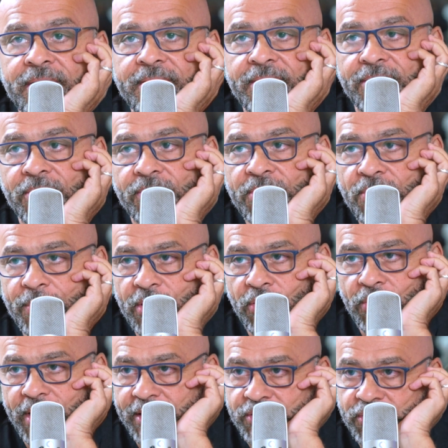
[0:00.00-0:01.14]
you know, human
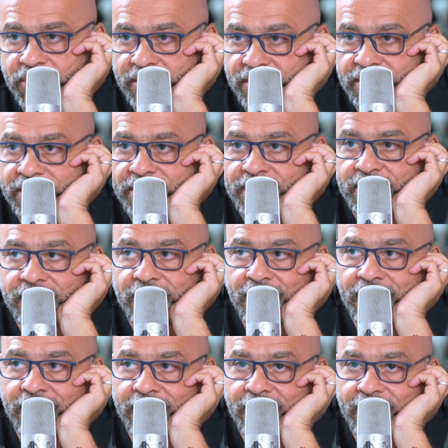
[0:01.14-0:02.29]
connection
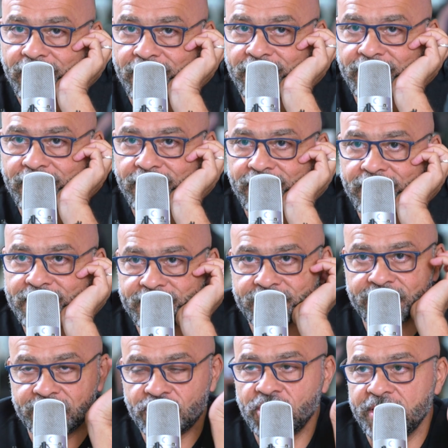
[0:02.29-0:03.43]
is
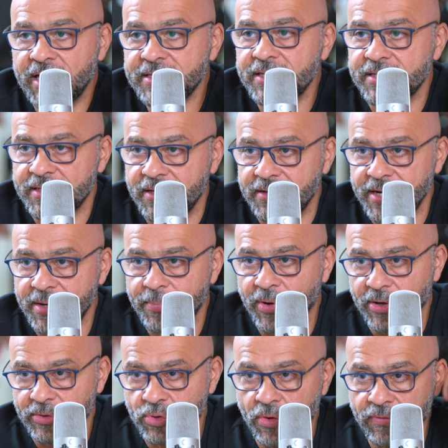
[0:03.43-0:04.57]
such a necessary
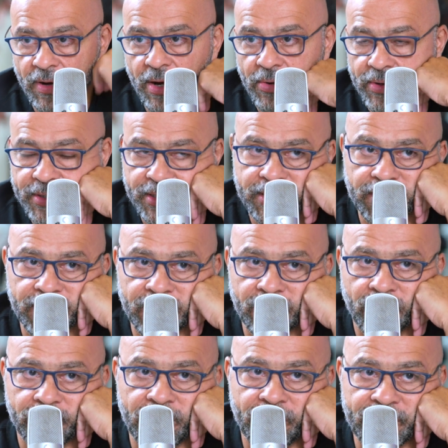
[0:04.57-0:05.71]
part of
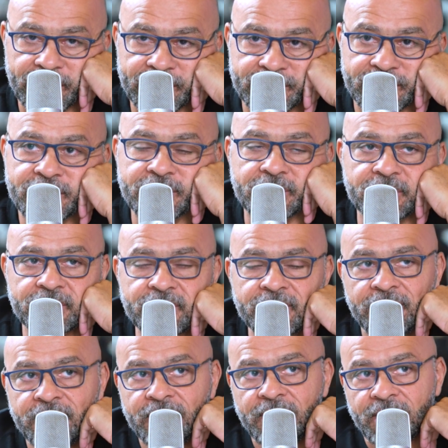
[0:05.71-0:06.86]
our existence.
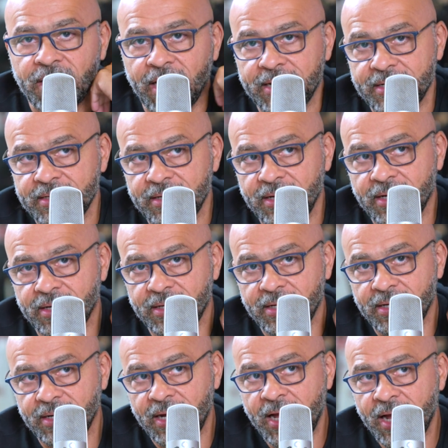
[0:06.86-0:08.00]
And
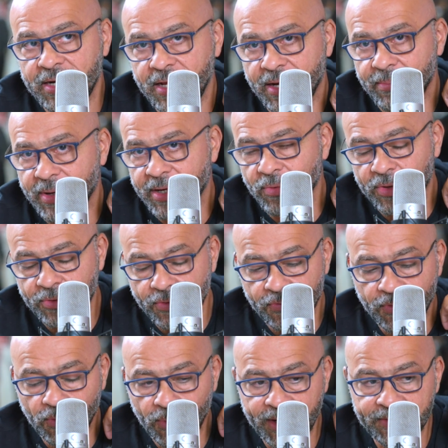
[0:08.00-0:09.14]
Hannah, my
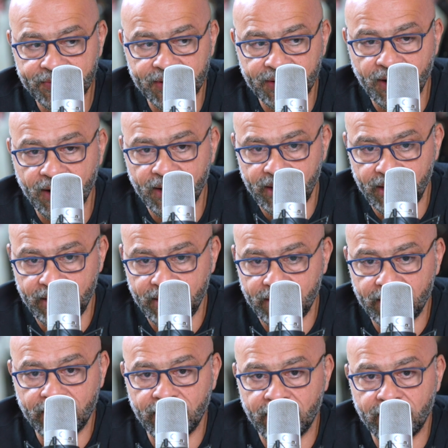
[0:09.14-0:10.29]
wonderful wife, and I,
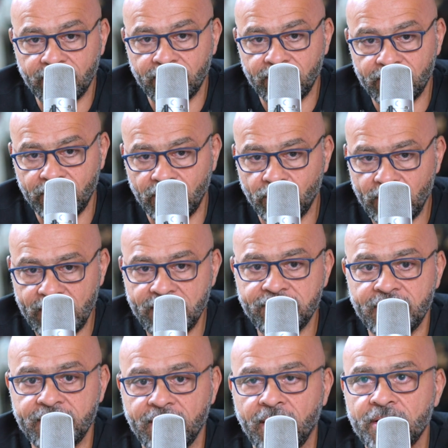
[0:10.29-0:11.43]
we live
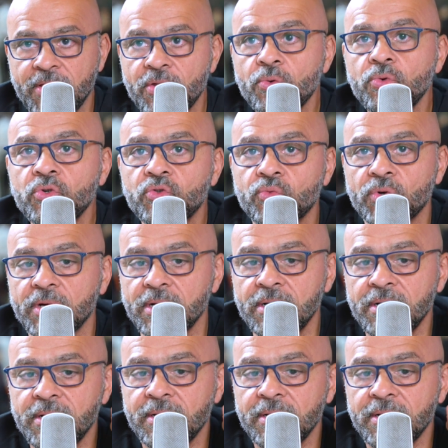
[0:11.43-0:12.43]
an unusual,